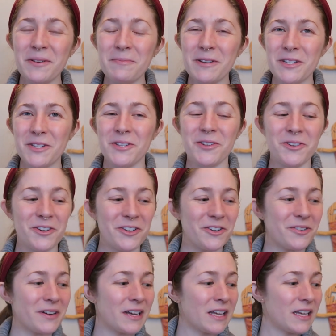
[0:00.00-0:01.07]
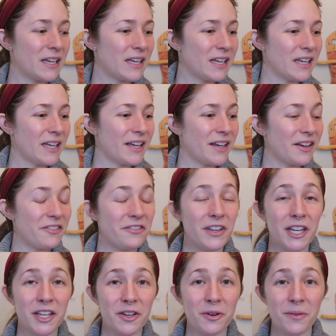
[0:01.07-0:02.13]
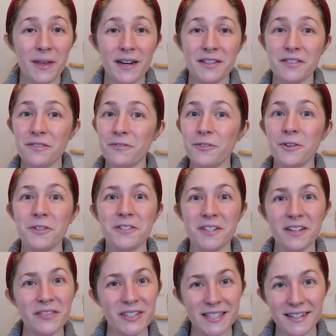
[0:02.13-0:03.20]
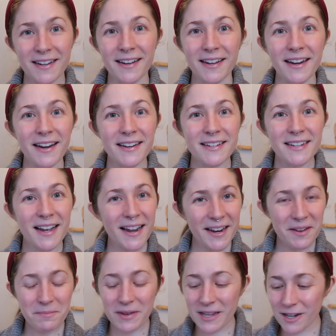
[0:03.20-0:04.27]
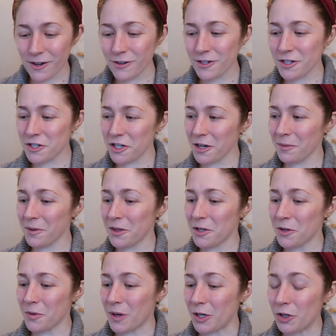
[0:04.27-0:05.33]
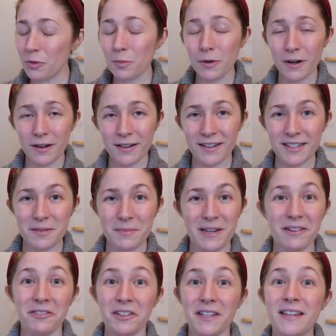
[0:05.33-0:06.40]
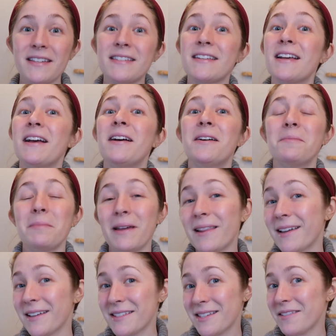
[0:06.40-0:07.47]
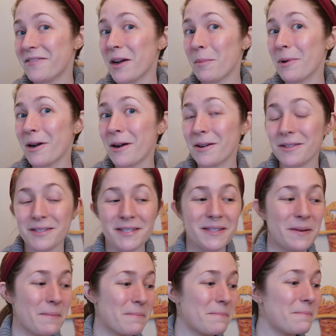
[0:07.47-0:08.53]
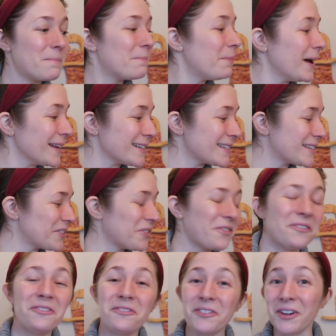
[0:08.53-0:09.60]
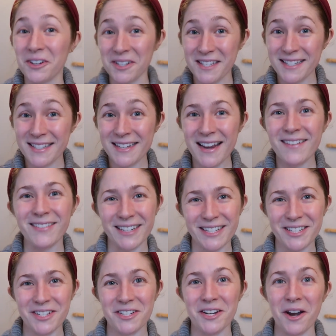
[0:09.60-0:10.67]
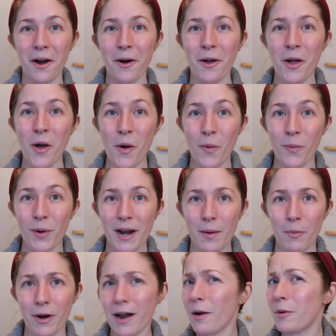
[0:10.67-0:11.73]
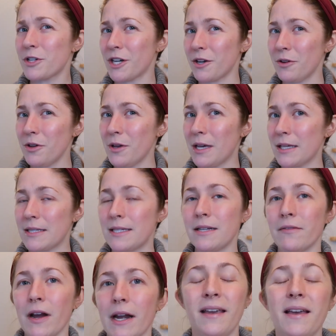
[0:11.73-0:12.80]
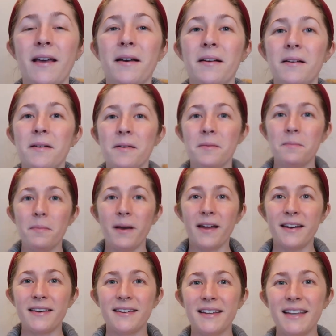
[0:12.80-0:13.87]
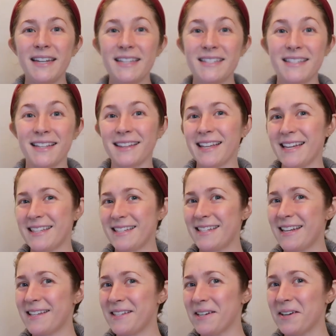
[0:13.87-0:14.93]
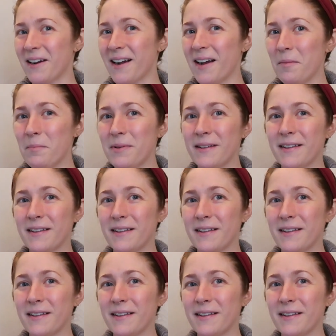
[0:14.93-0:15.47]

welcome to a video that is the first of its kind. I am here to share with you a new product being released by Legacy Fiber Arts. But first, I wanted to share what I'm wearing, which I know you can't see right, but it is the Lazy Daisy crop,